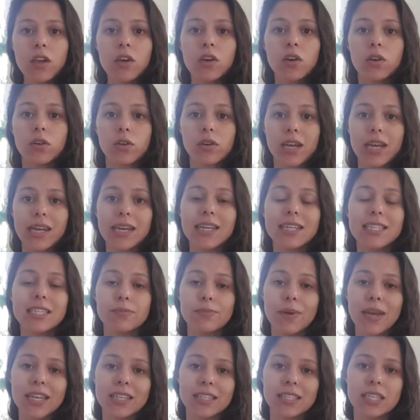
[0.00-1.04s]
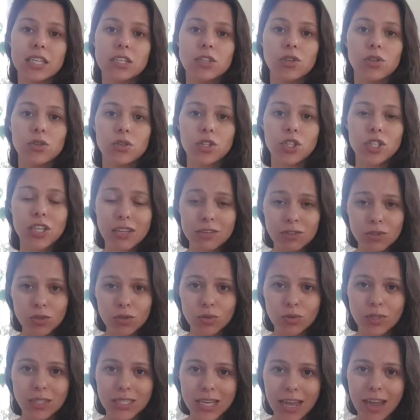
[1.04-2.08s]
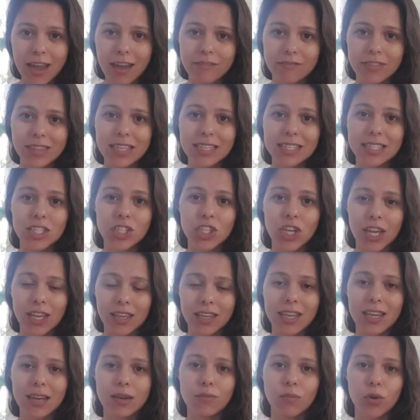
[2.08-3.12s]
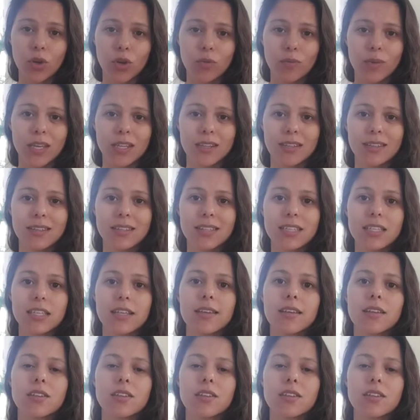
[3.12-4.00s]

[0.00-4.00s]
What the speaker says: or creating space in your schedule to have these check-in moments.